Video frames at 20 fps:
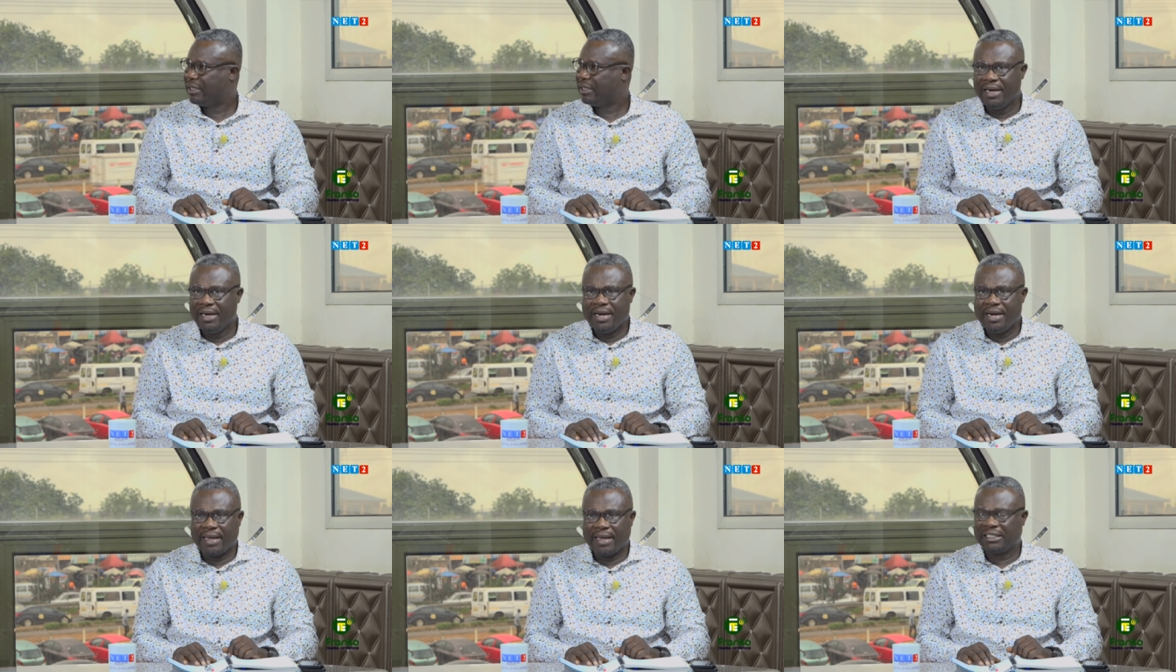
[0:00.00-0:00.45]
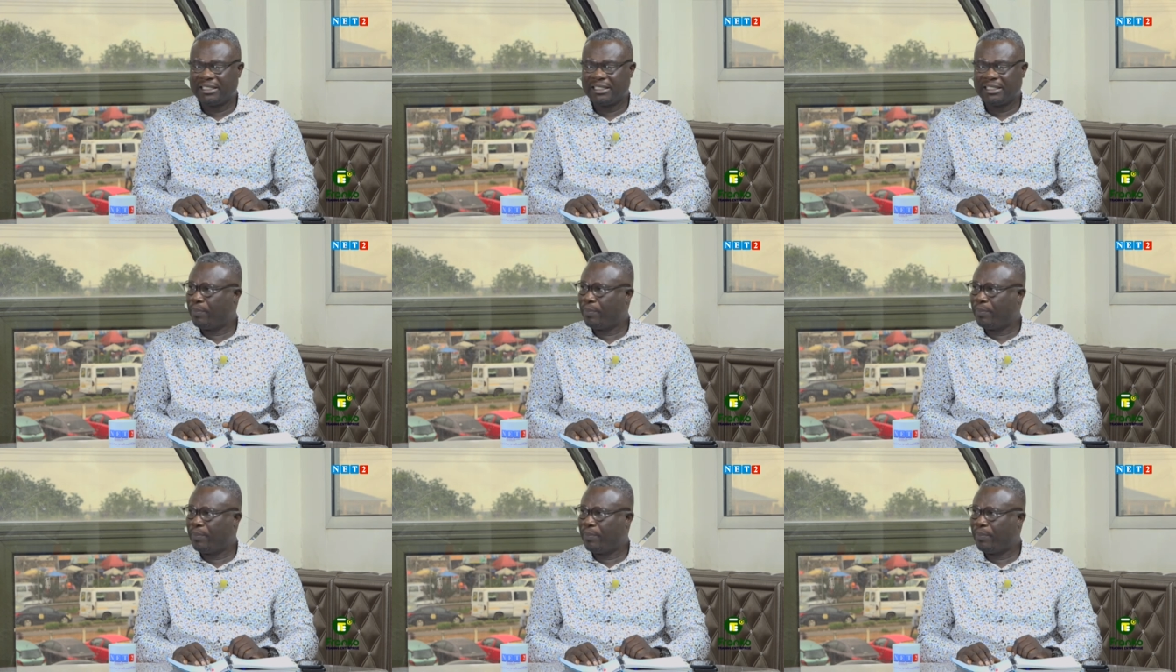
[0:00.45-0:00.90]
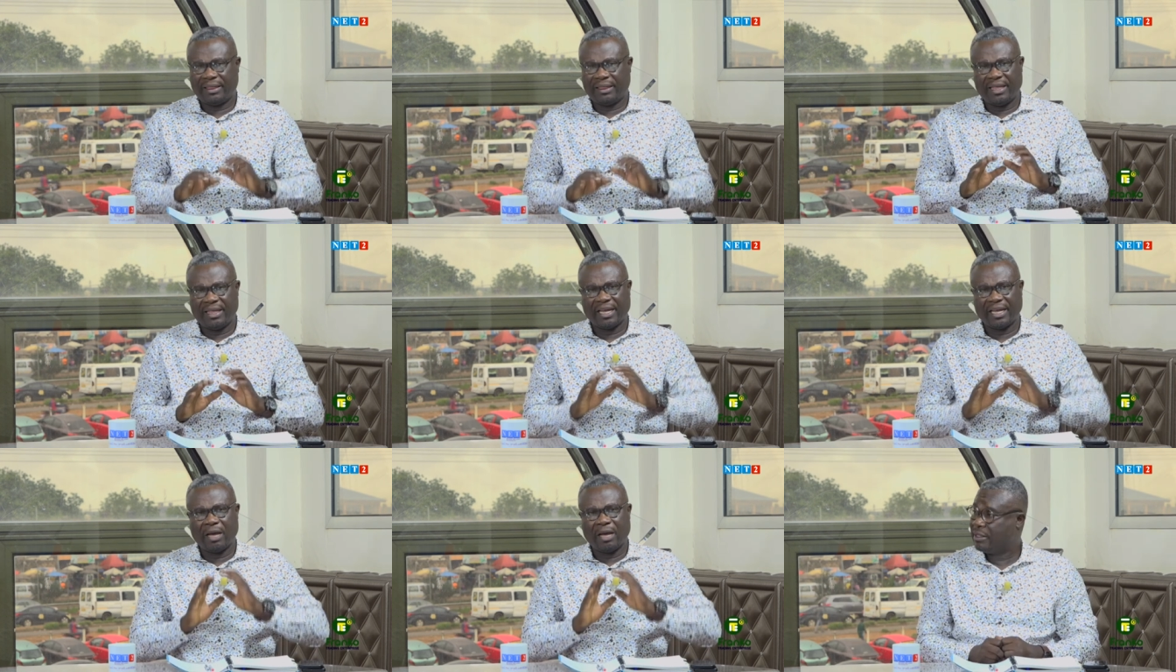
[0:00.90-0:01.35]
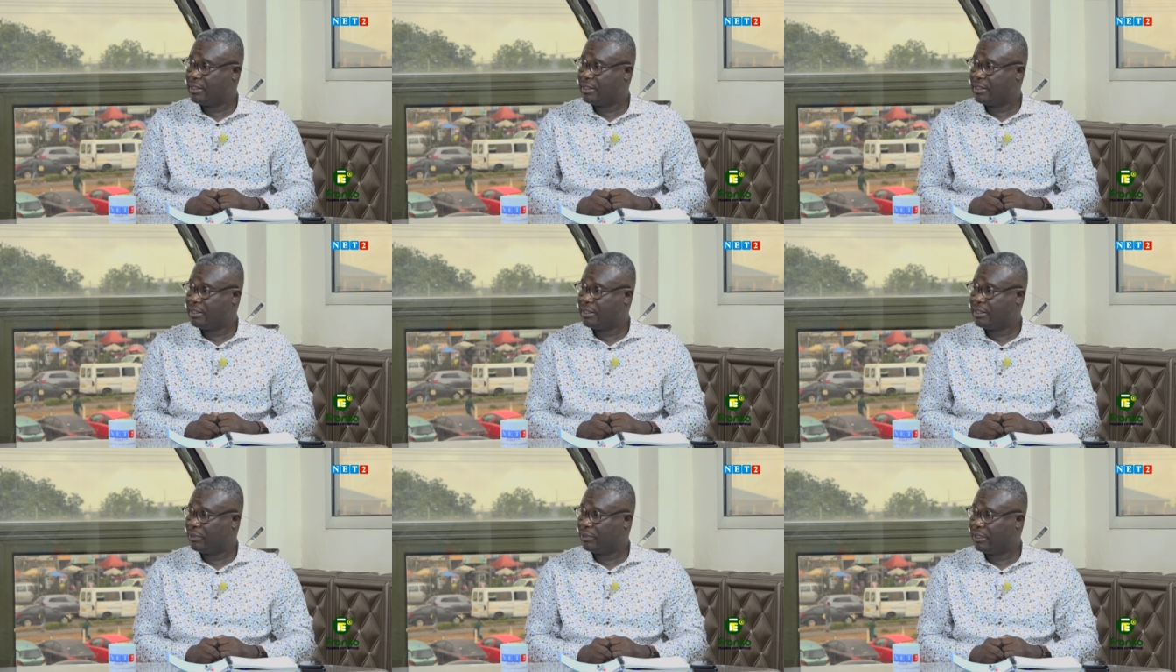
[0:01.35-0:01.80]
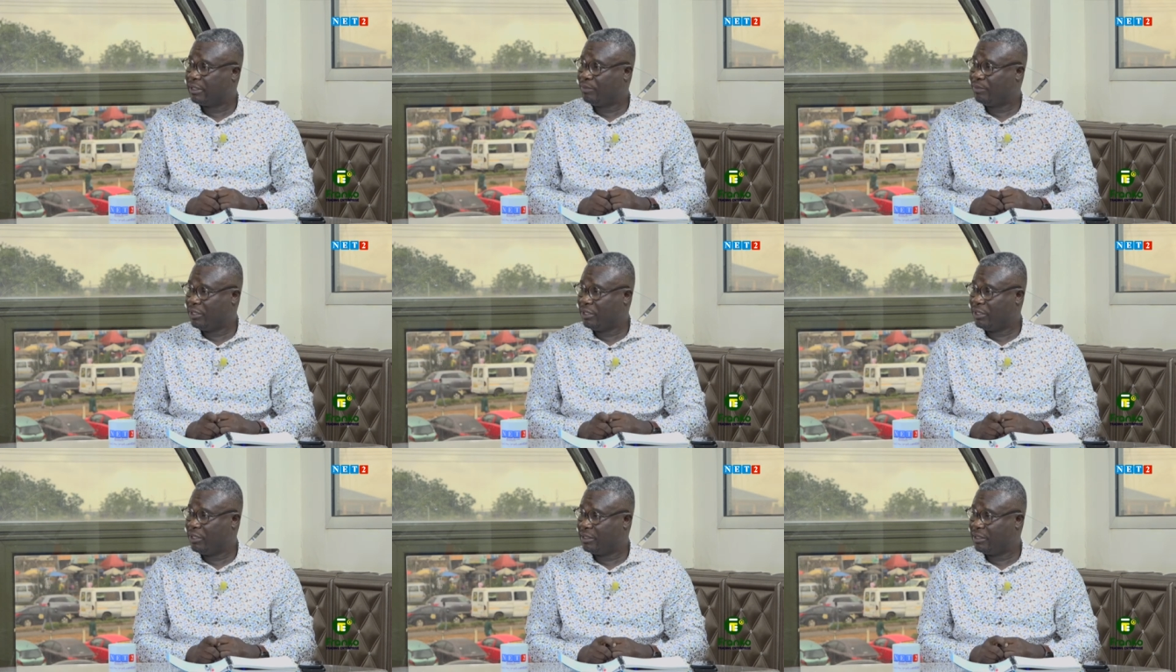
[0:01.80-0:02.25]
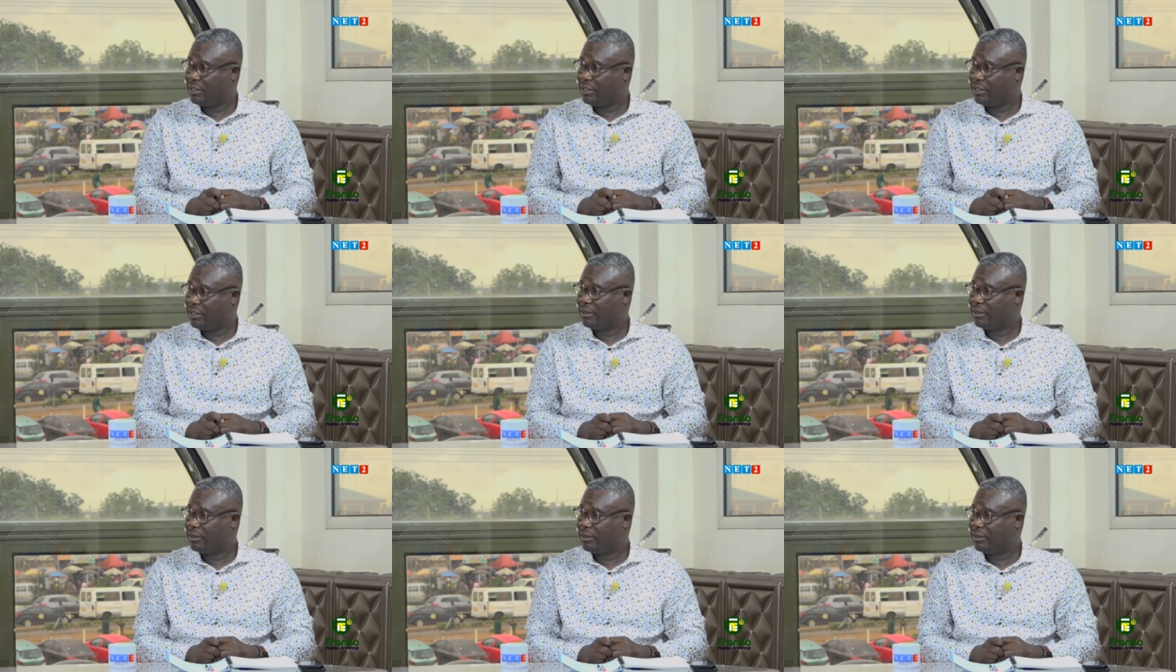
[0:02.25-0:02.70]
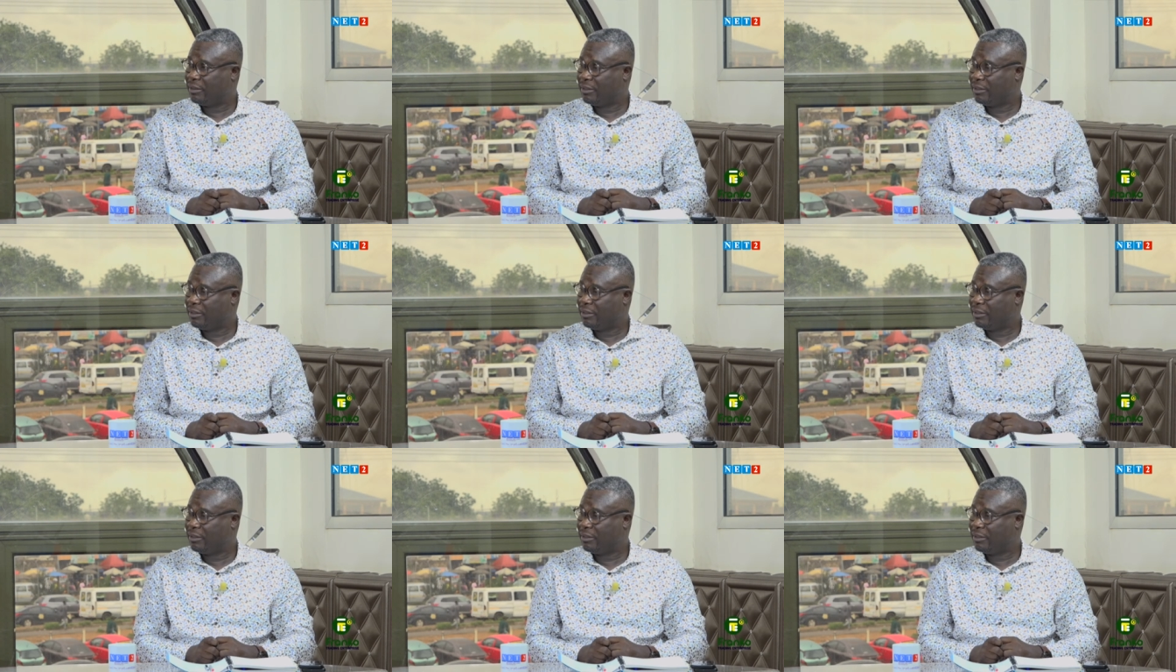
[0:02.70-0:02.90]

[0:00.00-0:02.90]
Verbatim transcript: Leadership, I think about B E C. The B E C. Mm.